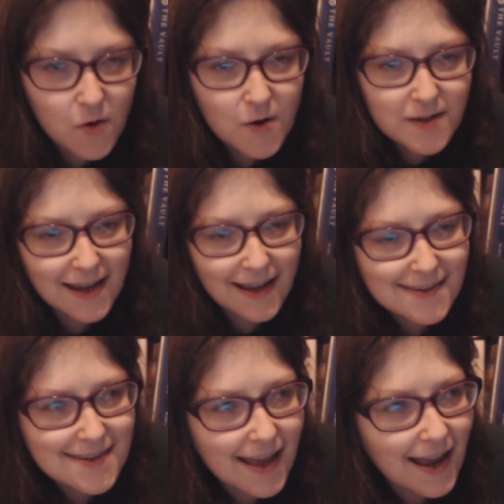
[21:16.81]

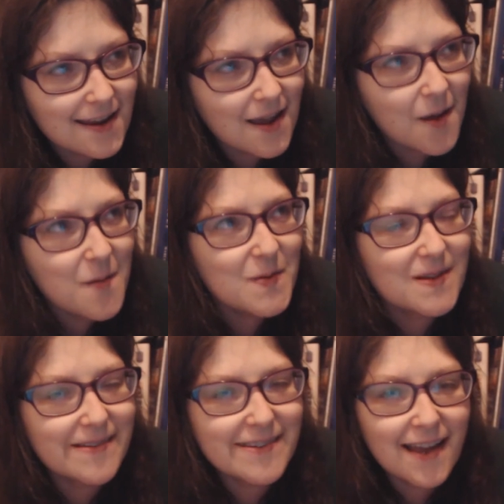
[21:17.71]
vortex, and he
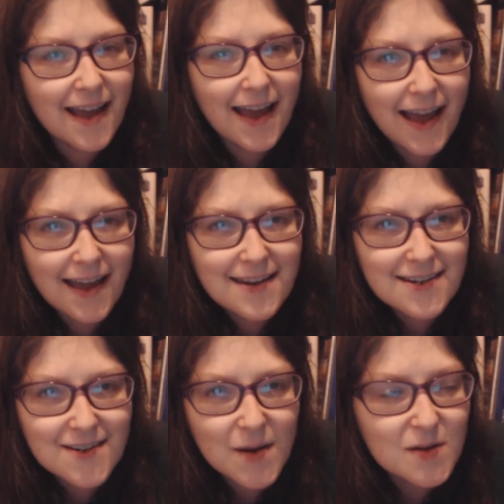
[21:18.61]
opens, and
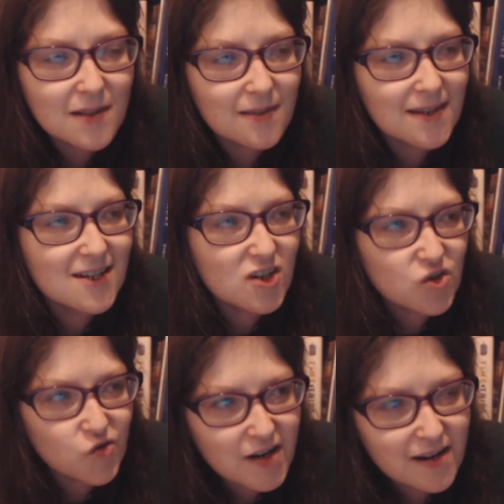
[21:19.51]
it shows the
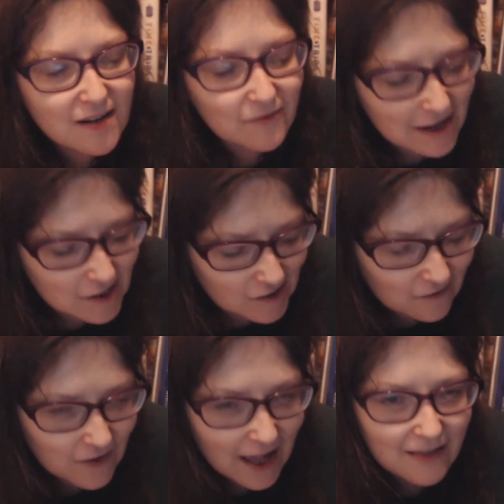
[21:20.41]
destroyed
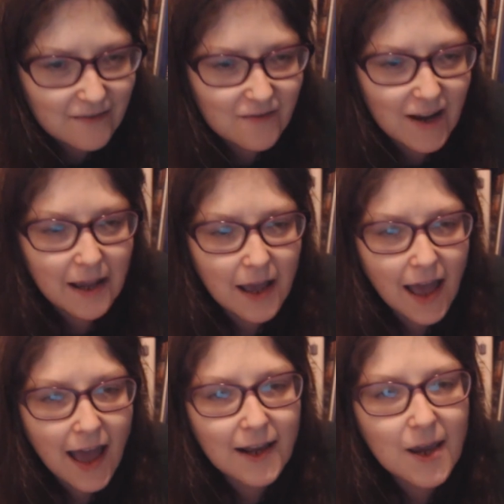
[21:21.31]
version of Gallifrey,
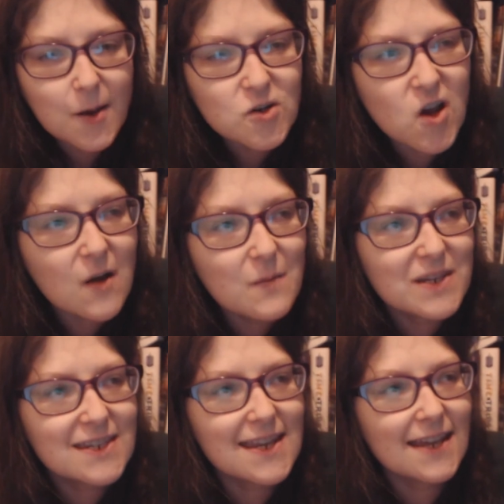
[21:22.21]
and
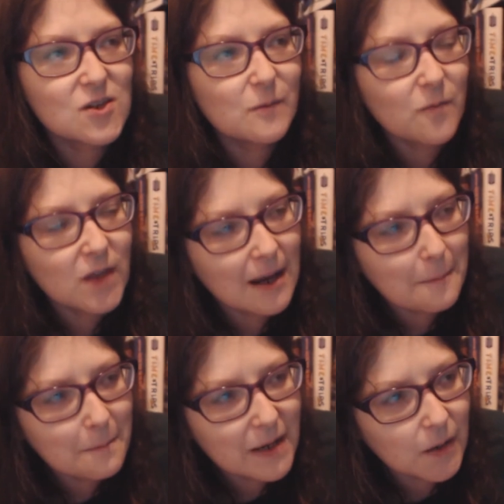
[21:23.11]
Koshamis says something
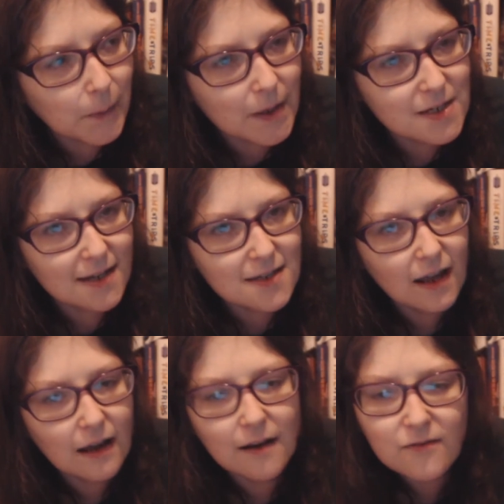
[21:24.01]
ambiguous, says,
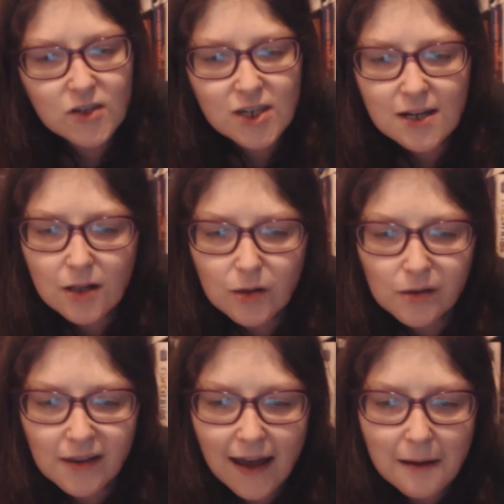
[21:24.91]
I've never seen it
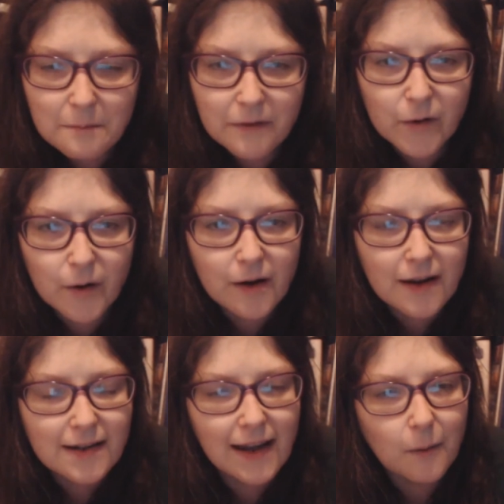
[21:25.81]
look like that before.
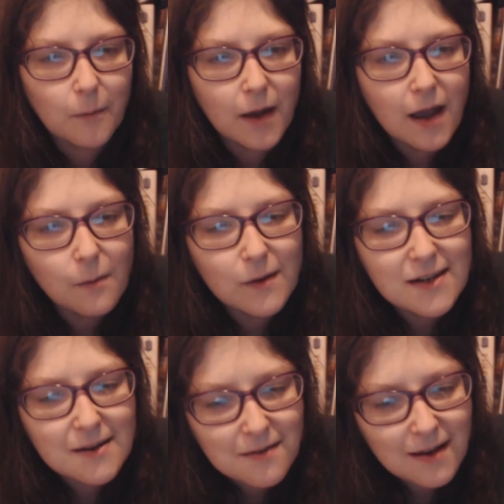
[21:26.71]
Now we
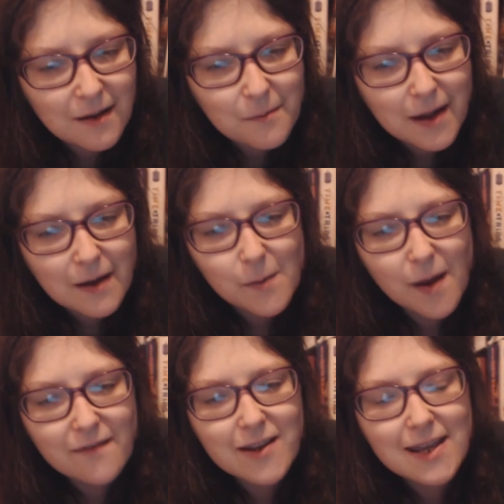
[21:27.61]
don't know
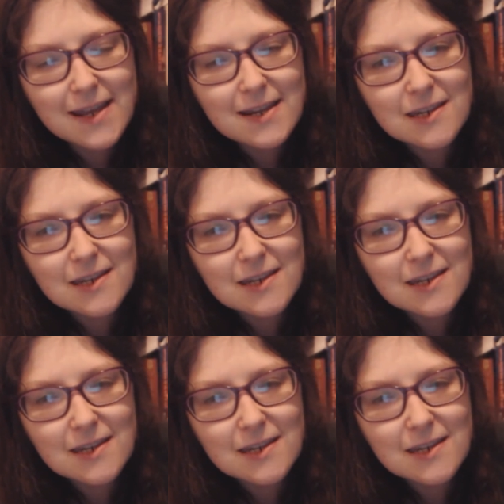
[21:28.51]
whether